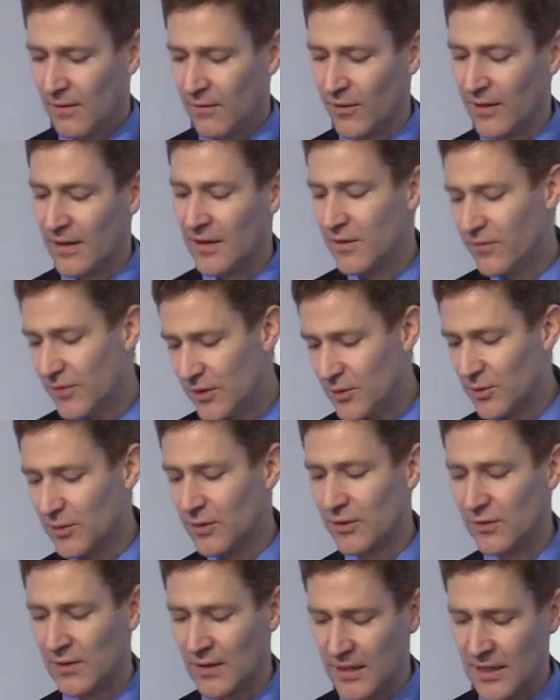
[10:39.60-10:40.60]
for
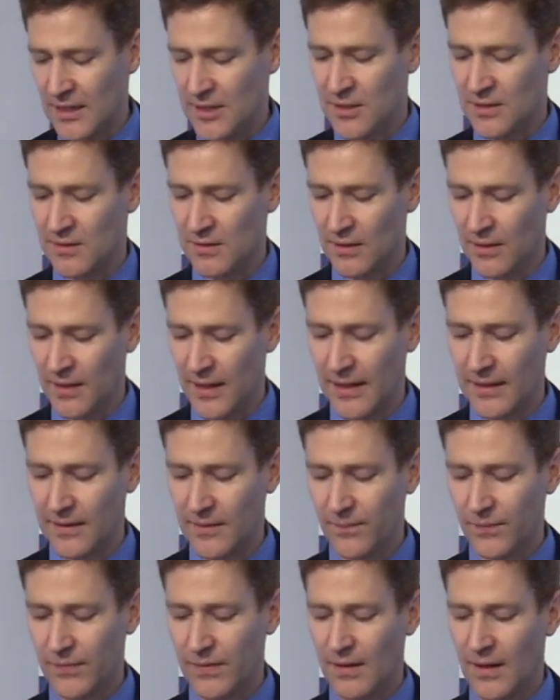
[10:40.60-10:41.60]
individuals and nations alike.
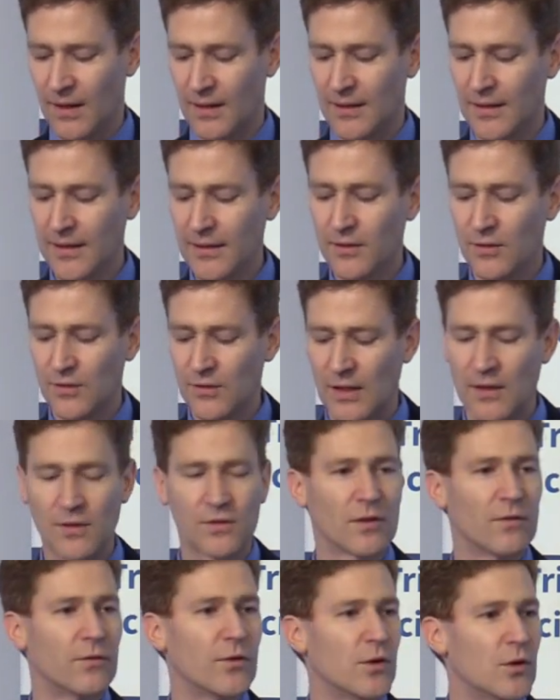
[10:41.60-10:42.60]
A clear
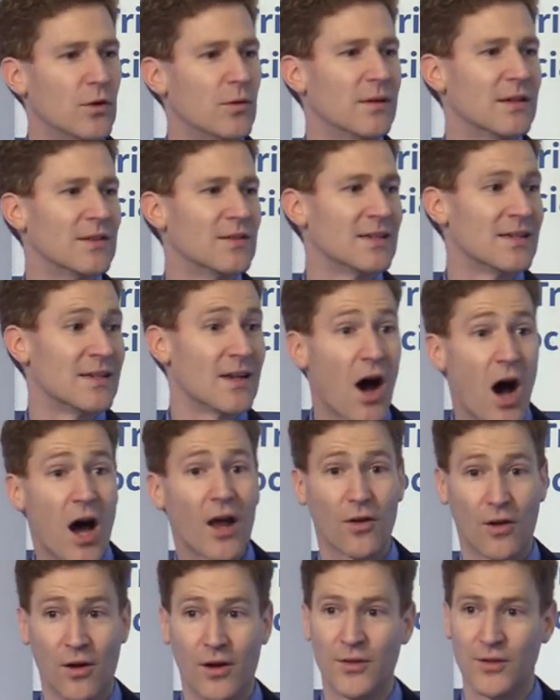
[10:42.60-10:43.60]
sense of who is
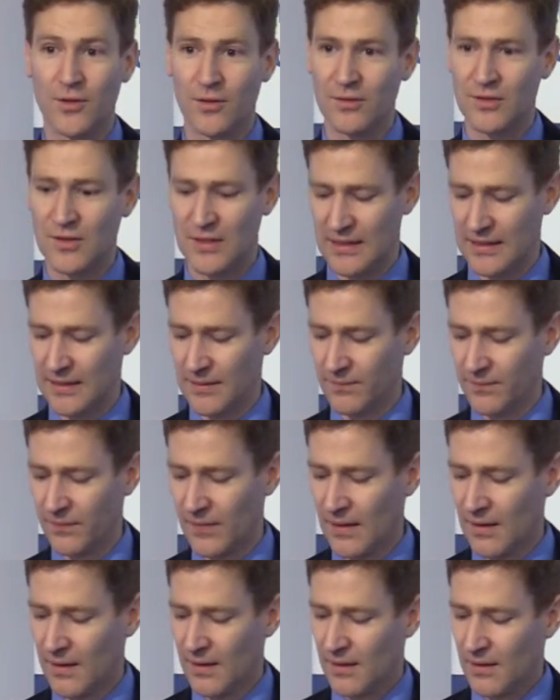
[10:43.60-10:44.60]
not on your
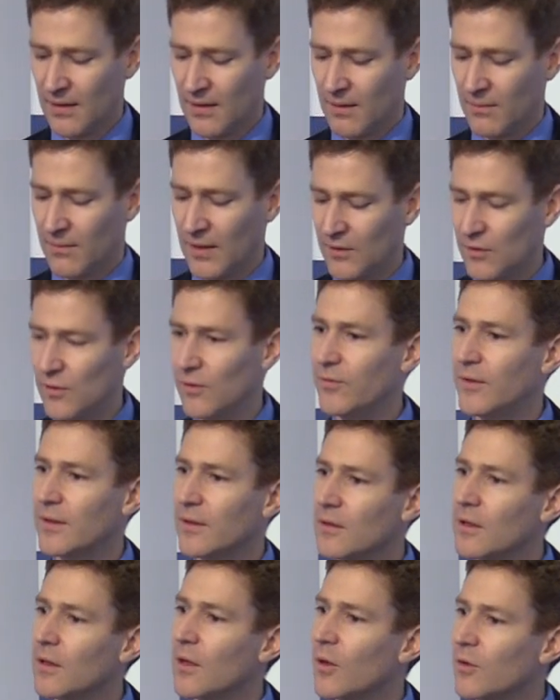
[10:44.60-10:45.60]
team makes you
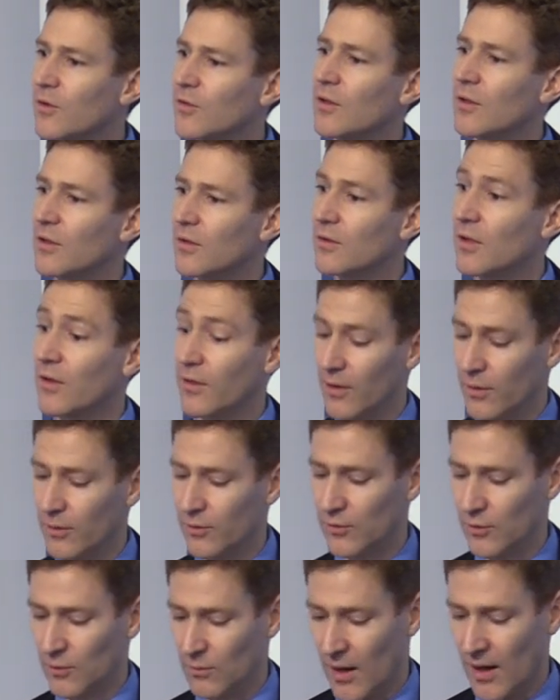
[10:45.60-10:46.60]
feel closer to
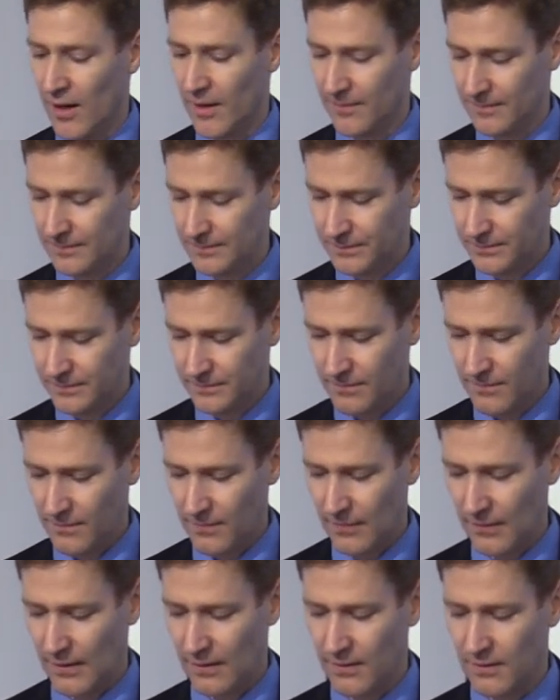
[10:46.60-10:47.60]
those who are.
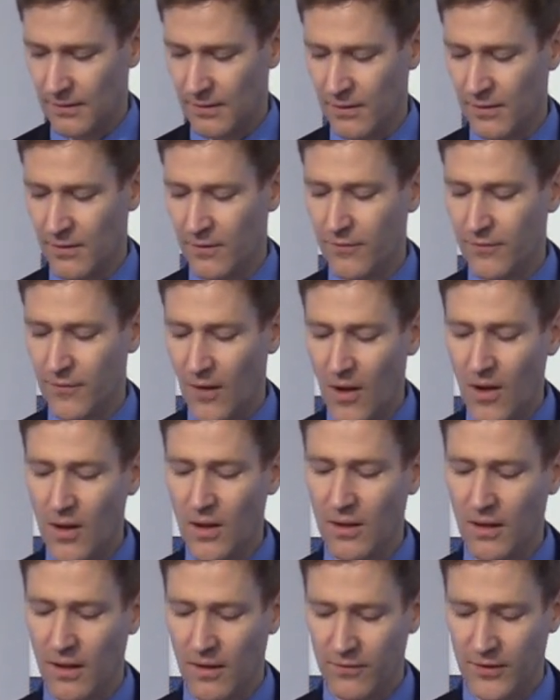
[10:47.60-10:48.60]
And the
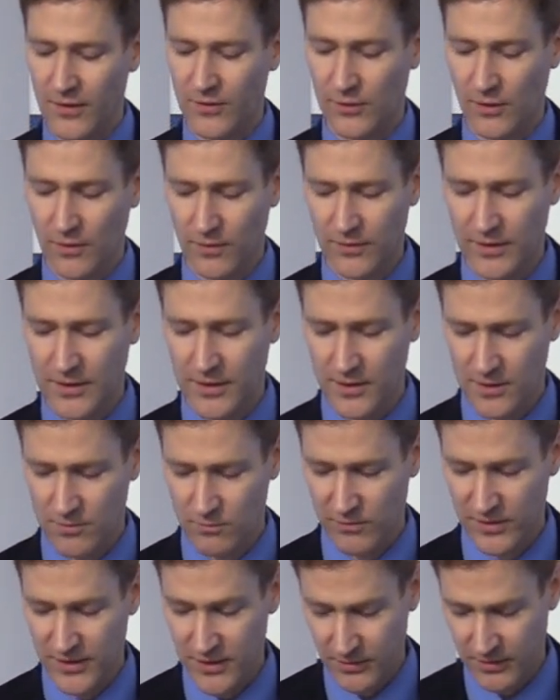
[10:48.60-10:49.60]
fall of the Soviet
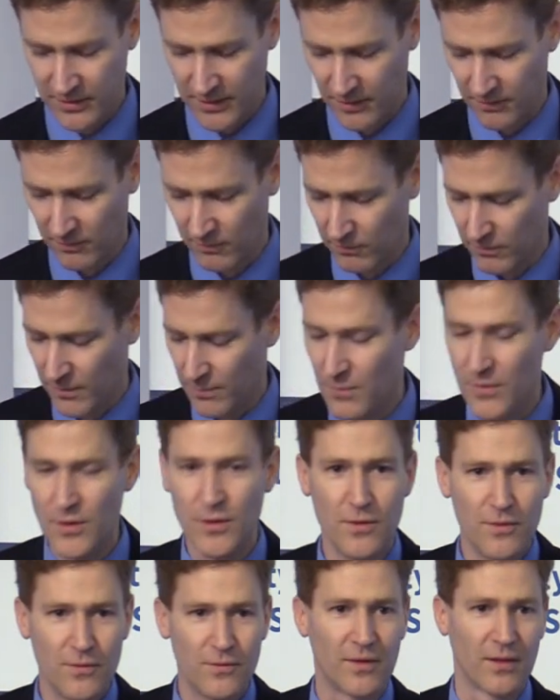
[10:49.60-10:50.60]
Union
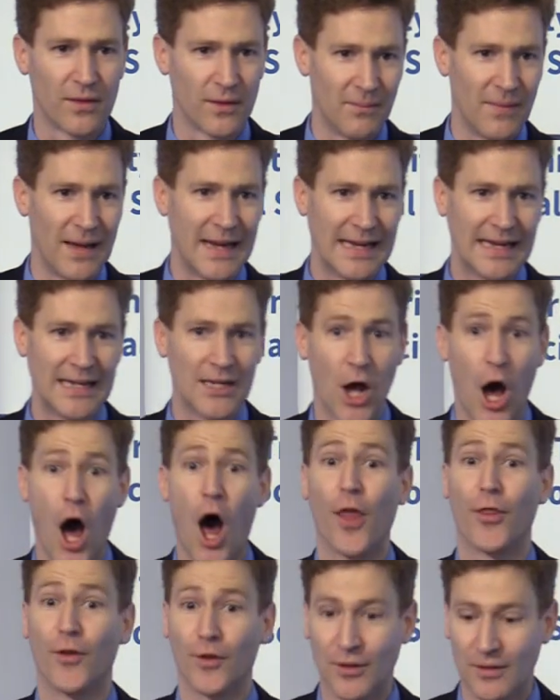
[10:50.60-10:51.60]
removed the main
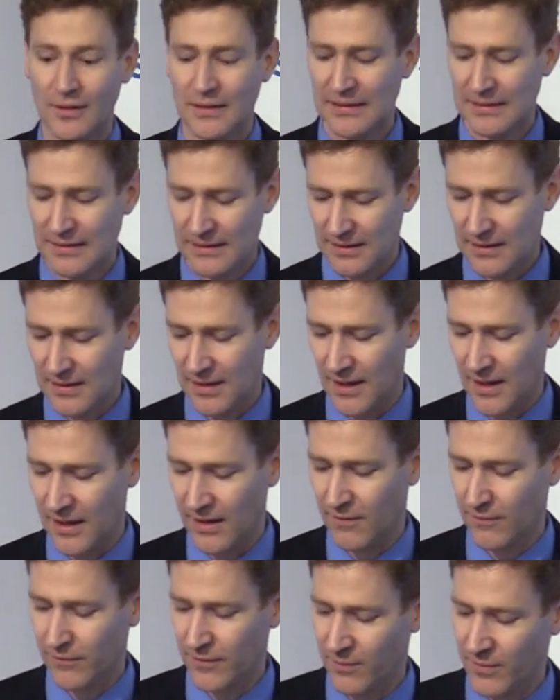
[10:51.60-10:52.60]
other
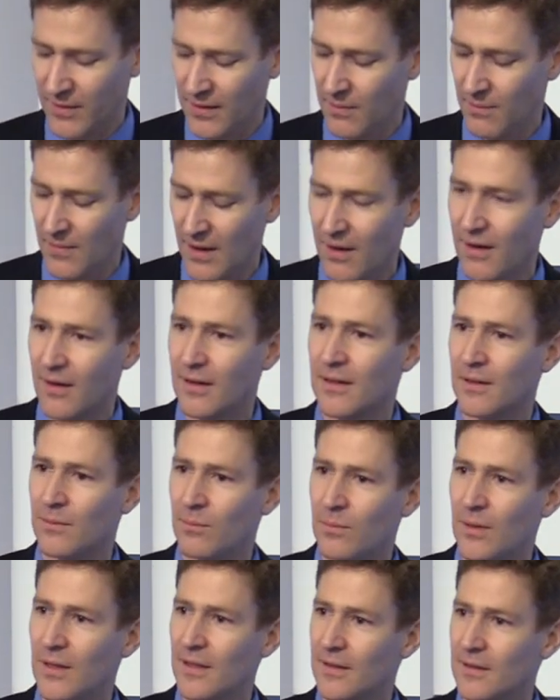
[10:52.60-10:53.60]
from the
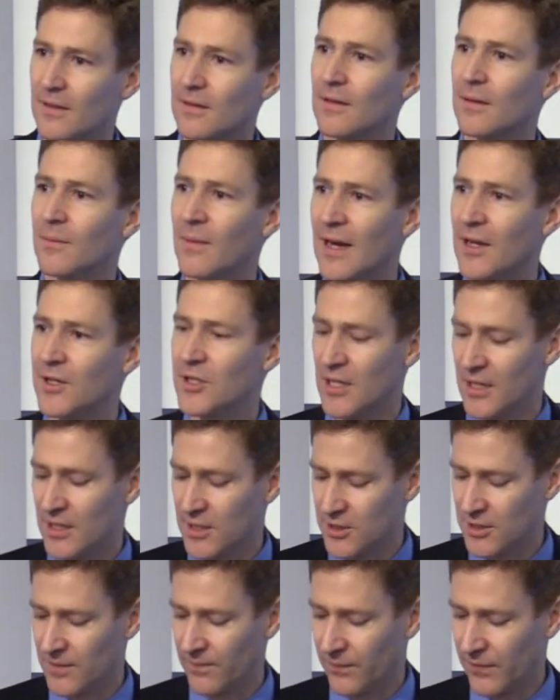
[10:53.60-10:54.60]
American political
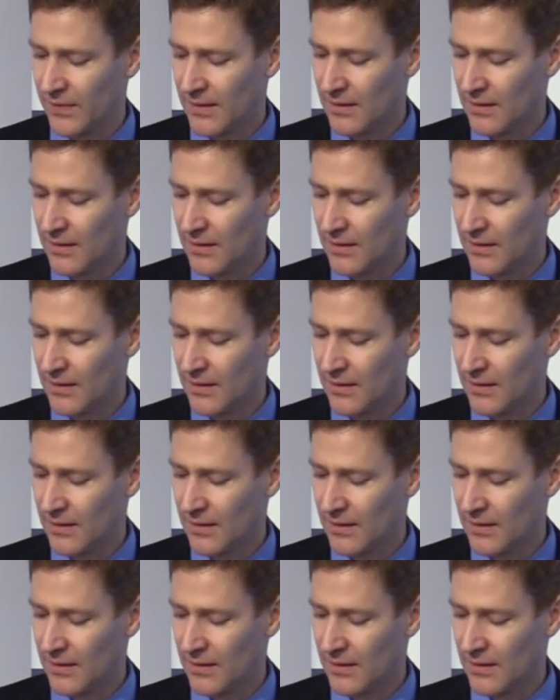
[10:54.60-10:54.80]
imagination